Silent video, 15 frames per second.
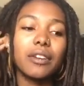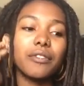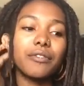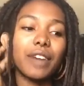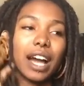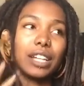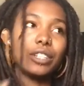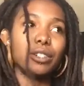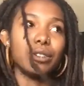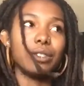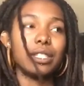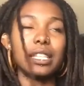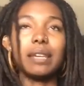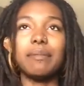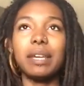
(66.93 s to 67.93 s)
Vaginal
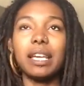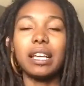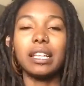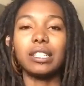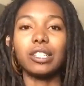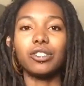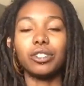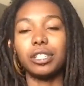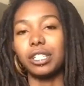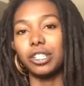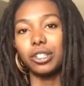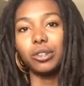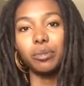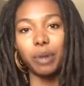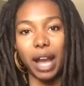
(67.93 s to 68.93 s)
steaming is a
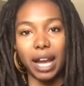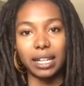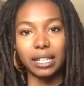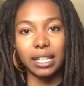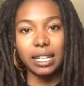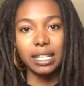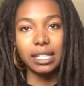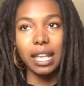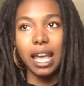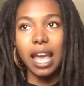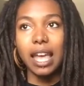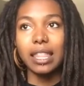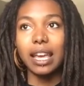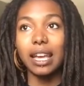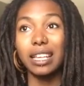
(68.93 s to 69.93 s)
traditional practice
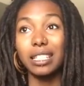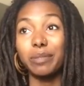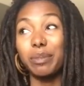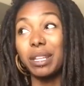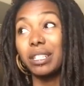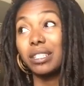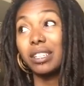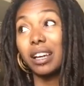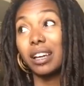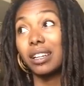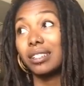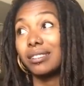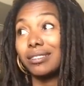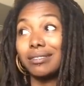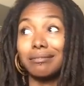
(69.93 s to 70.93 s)
that has been
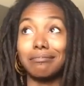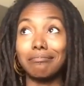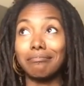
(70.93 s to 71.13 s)
done